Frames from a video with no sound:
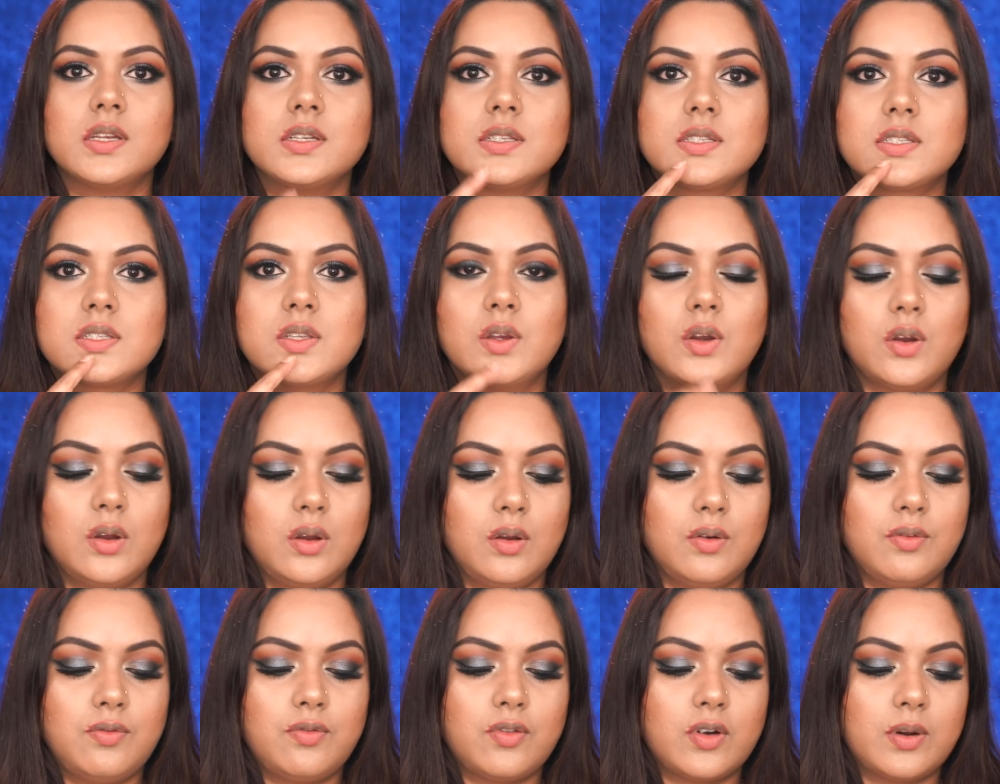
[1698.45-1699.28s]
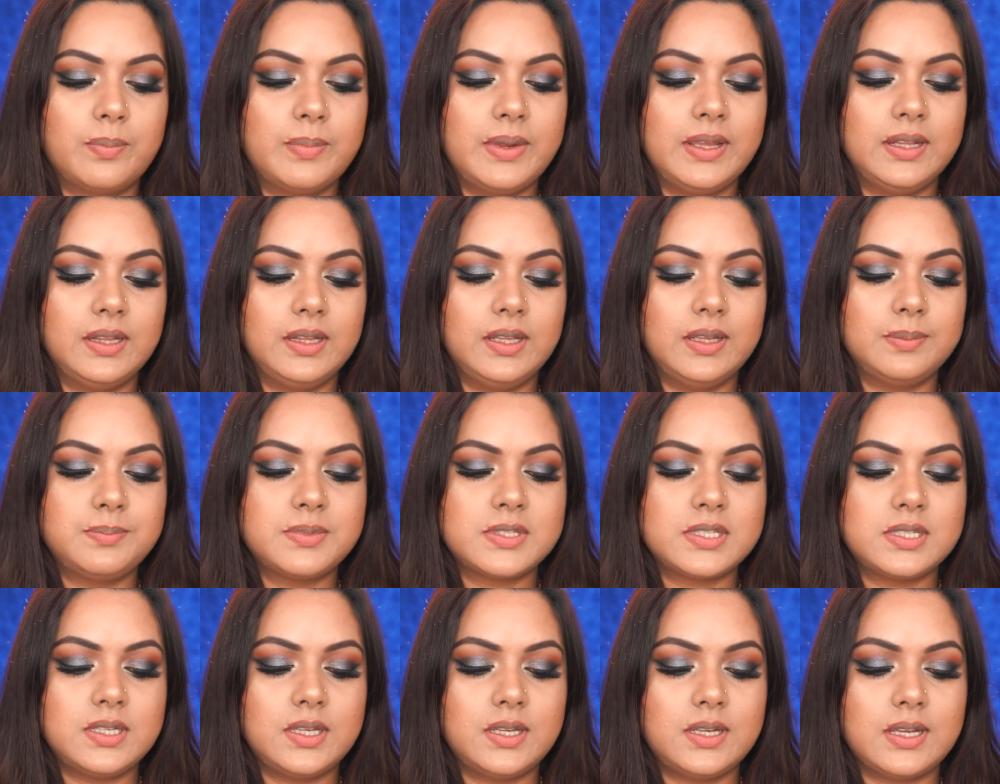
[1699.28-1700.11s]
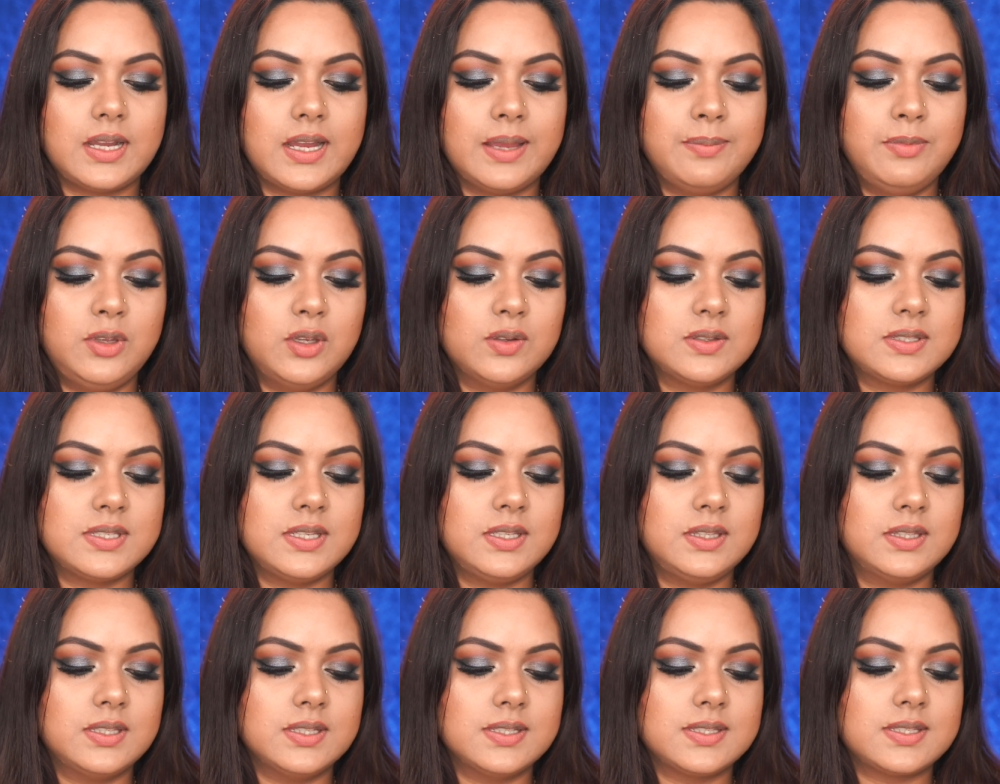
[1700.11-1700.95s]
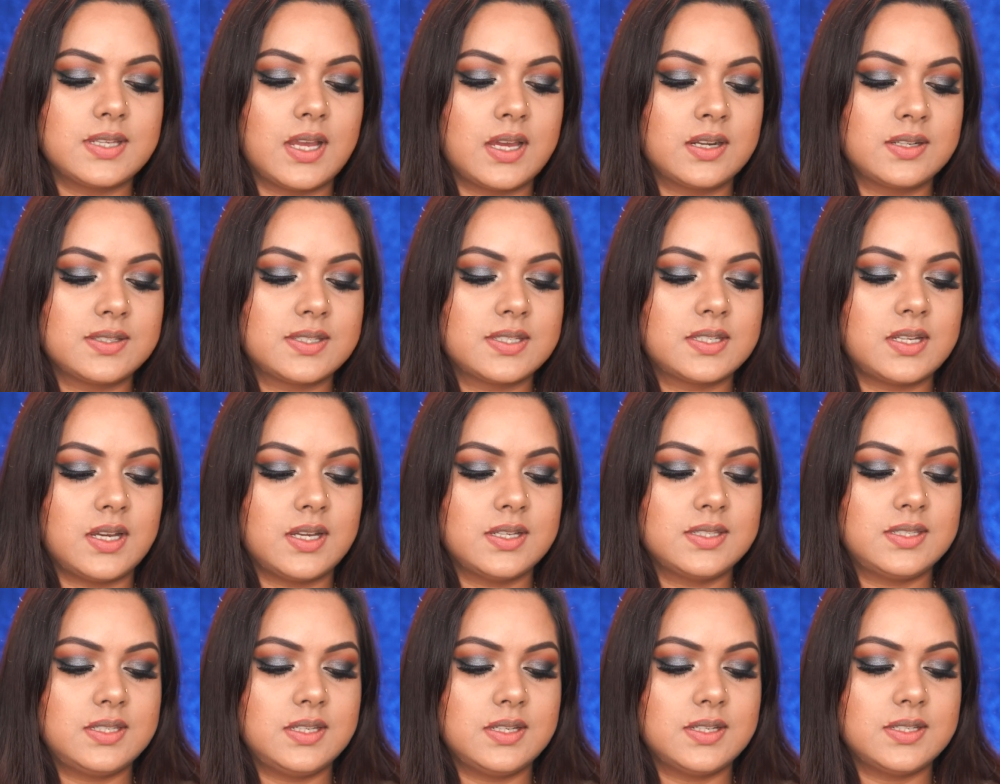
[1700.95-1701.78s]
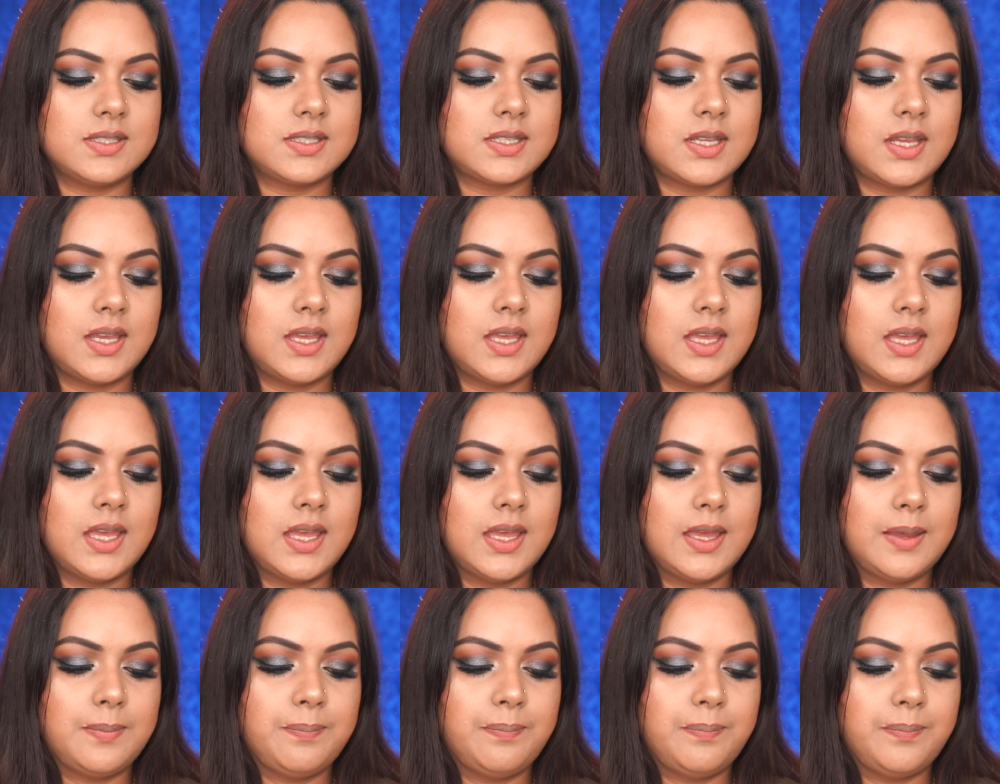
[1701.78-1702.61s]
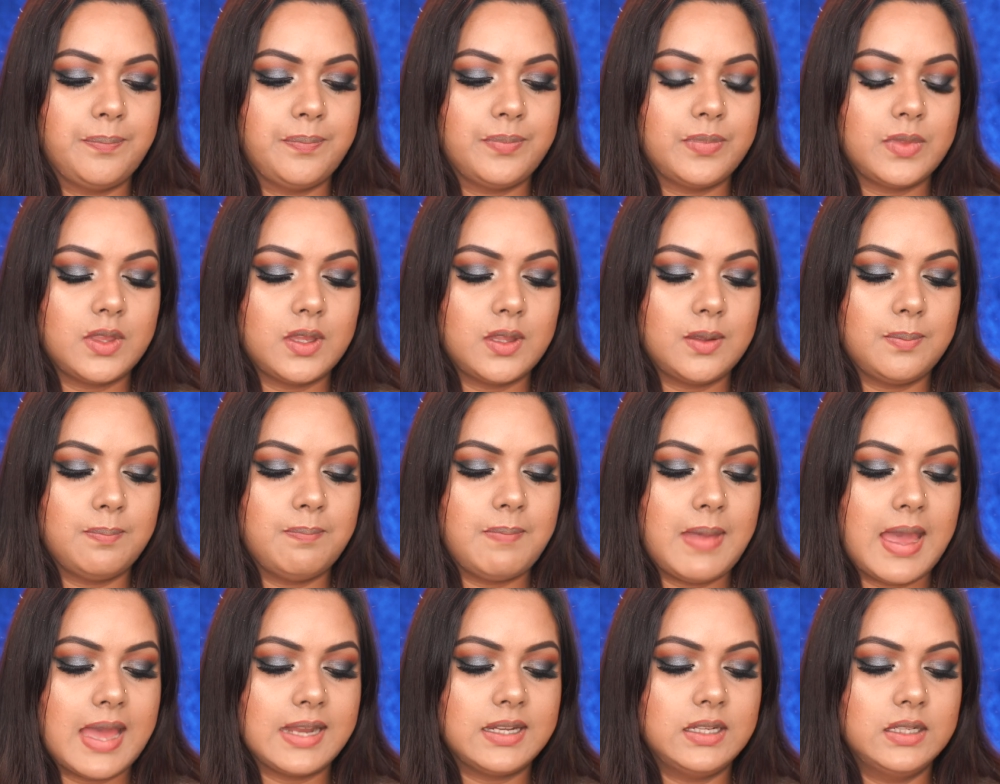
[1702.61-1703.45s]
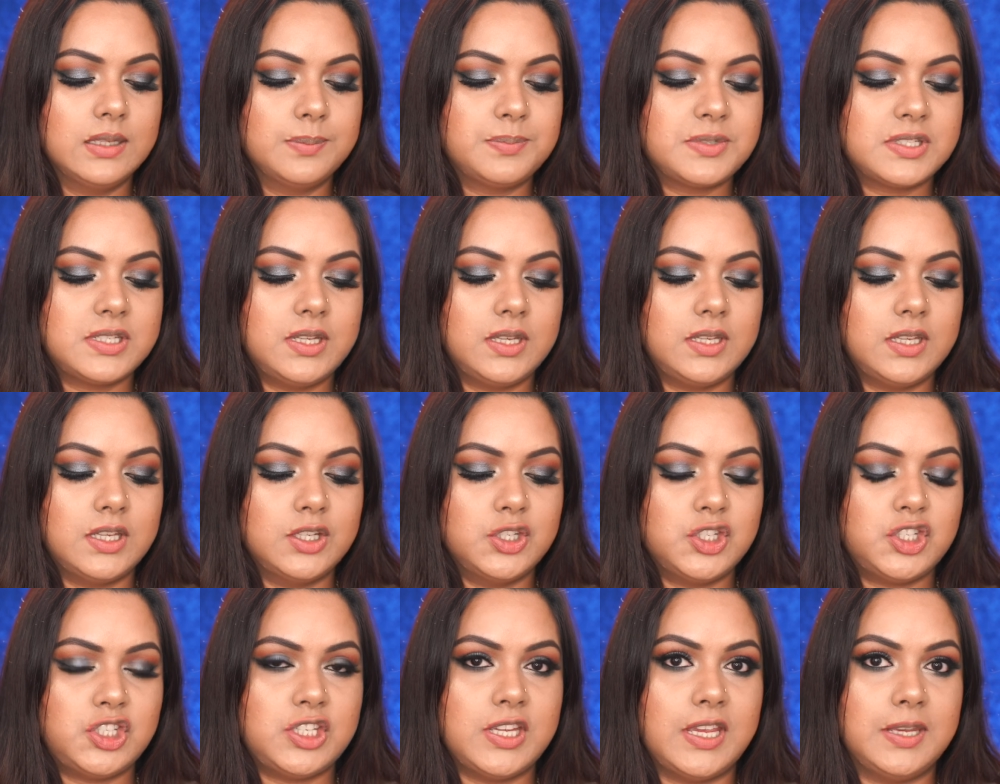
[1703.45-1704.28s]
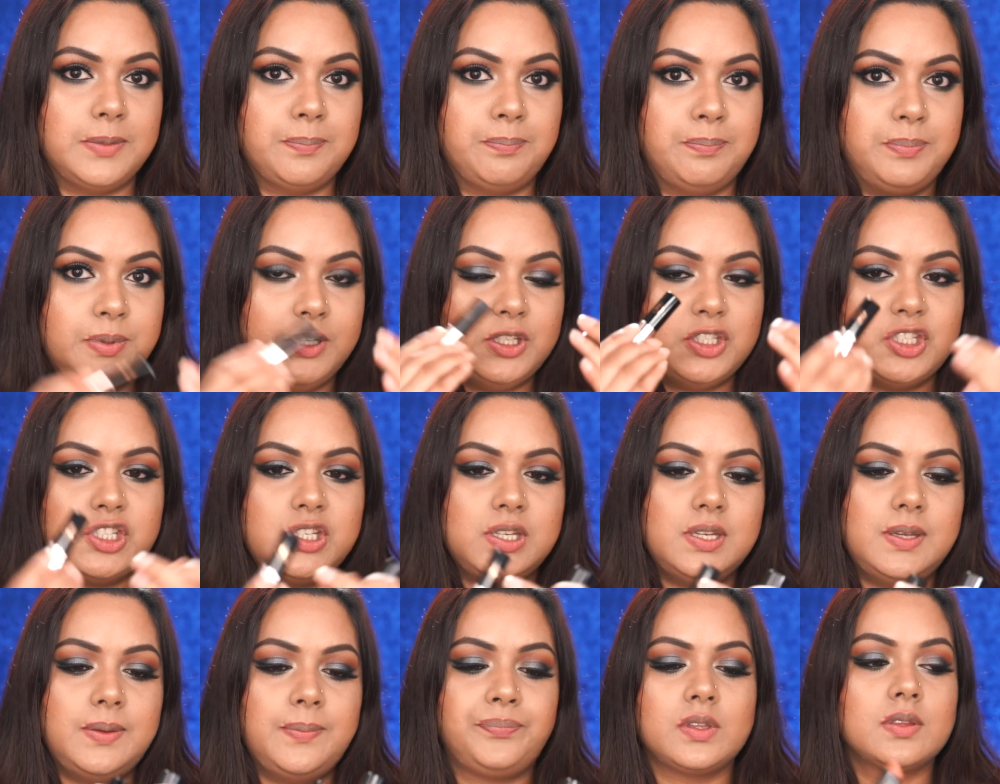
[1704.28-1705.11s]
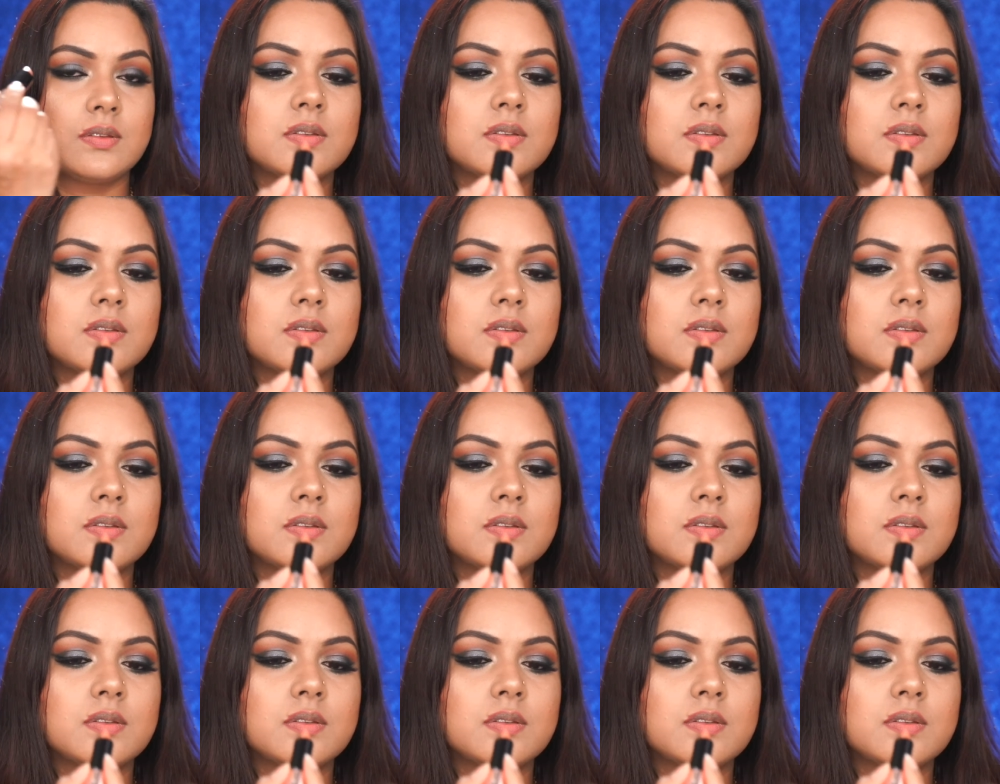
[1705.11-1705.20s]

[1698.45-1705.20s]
So for my lipstick, I'm using this Anastasia's matte lipstick in shade Peachy.